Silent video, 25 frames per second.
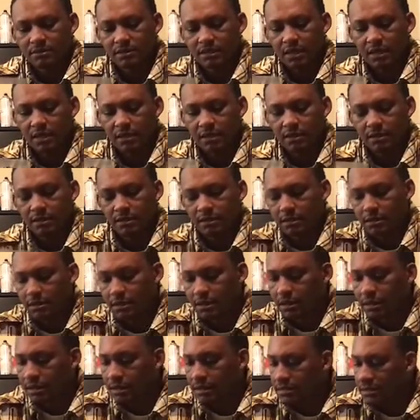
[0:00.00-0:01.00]
and
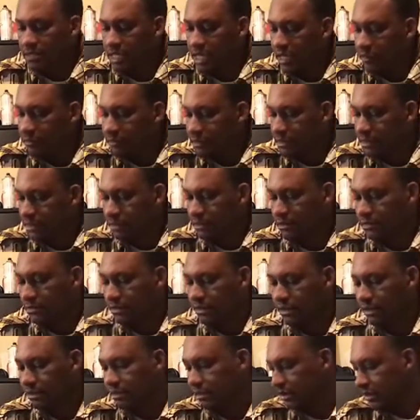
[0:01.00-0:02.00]
everything you
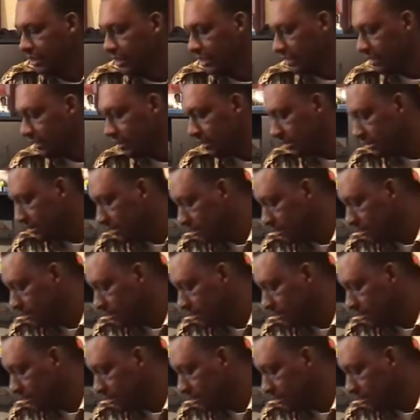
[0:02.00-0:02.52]
need in that kit.